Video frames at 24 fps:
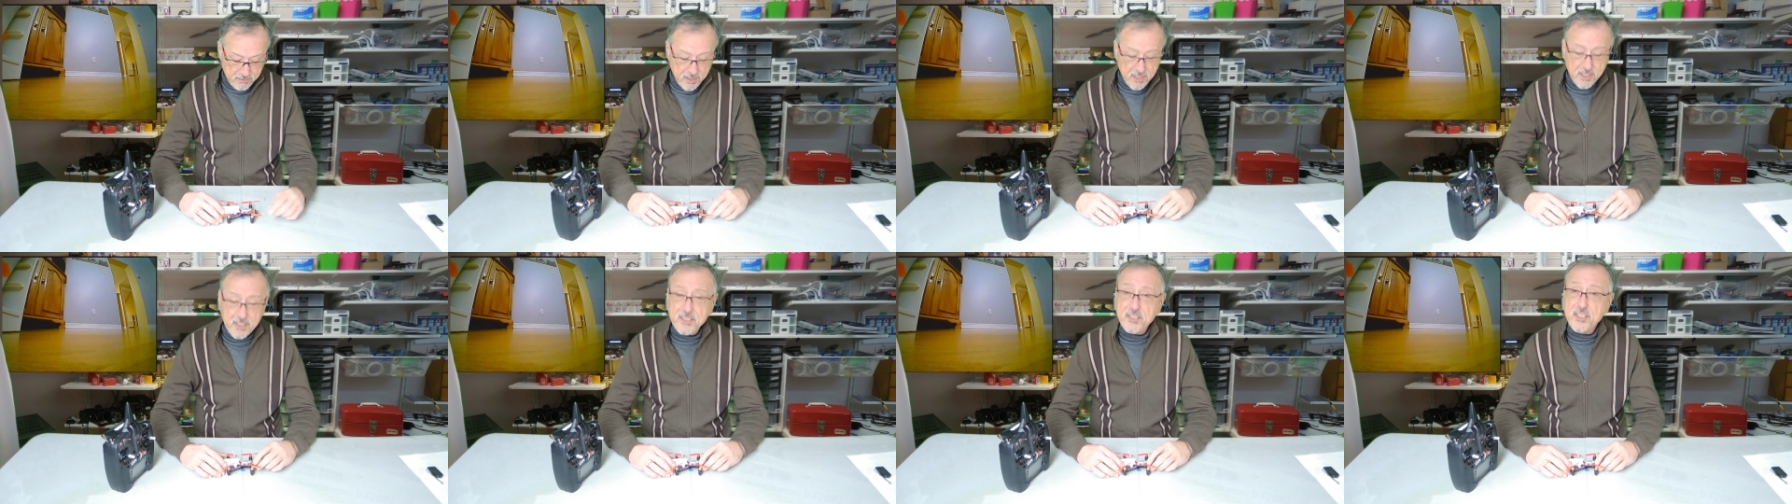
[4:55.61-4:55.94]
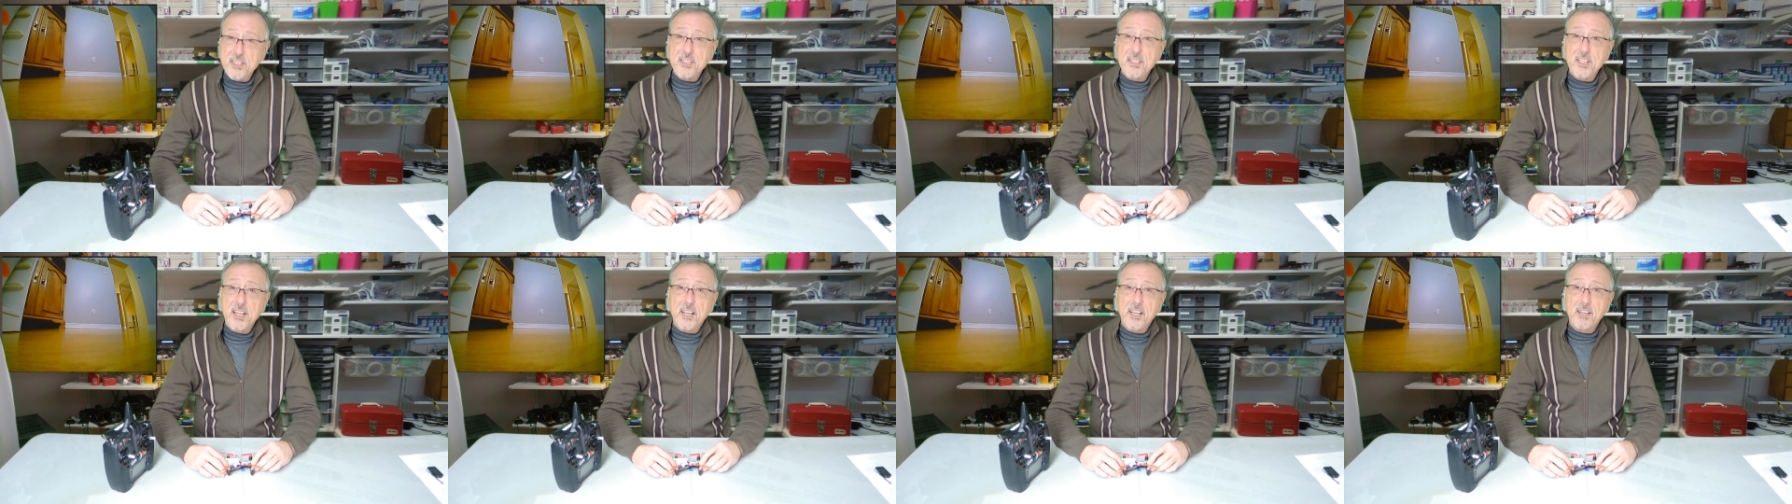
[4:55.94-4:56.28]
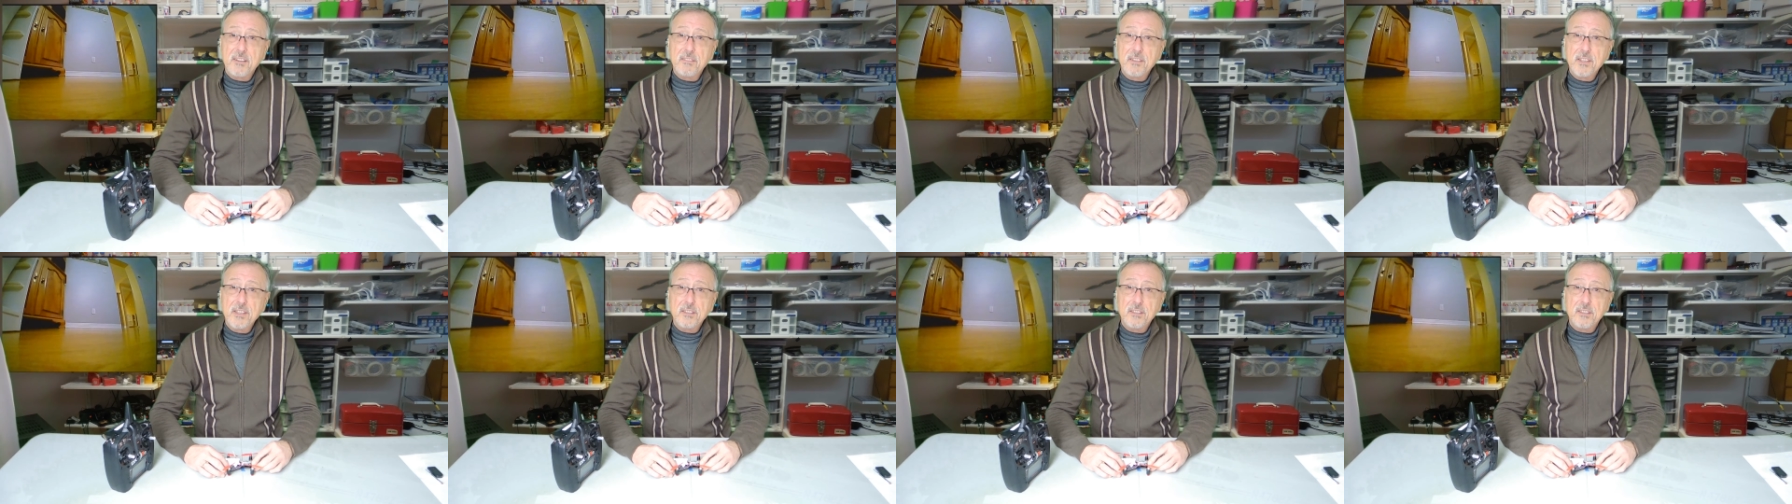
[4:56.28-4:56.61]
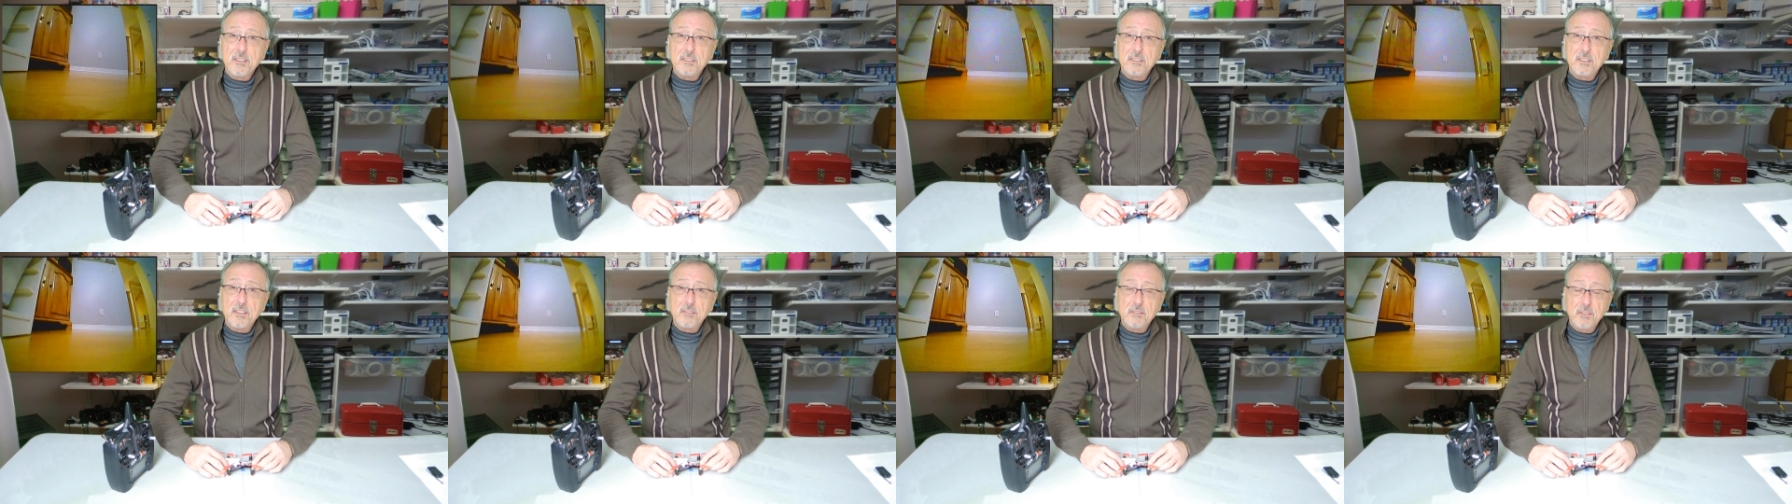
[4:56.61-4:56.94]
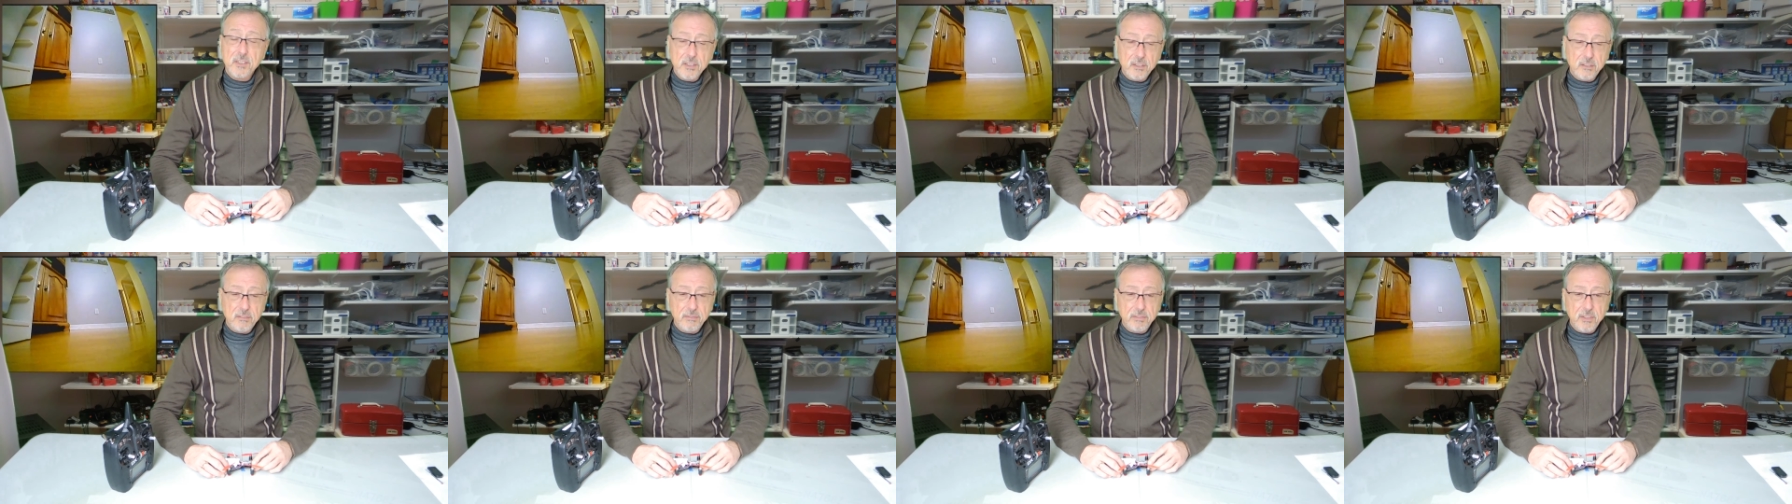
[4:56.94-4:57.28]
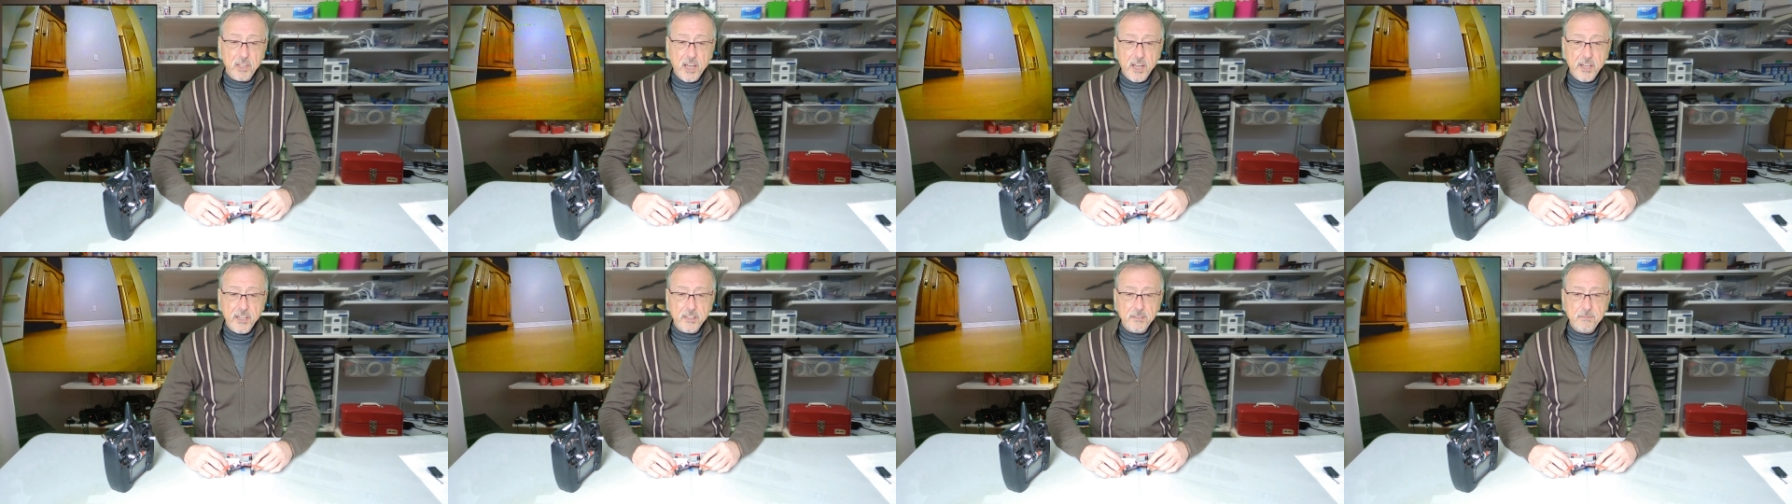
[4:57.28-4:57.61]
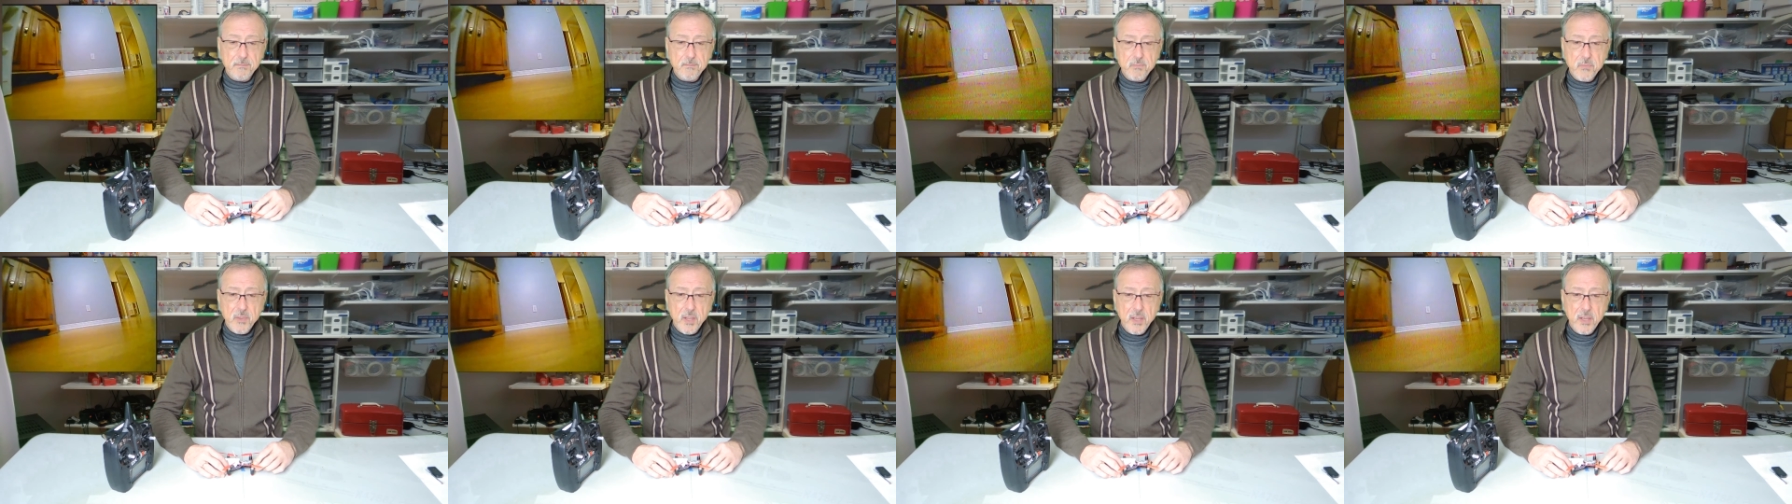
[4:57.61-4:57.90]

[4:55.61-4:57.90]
really just like a real flyer.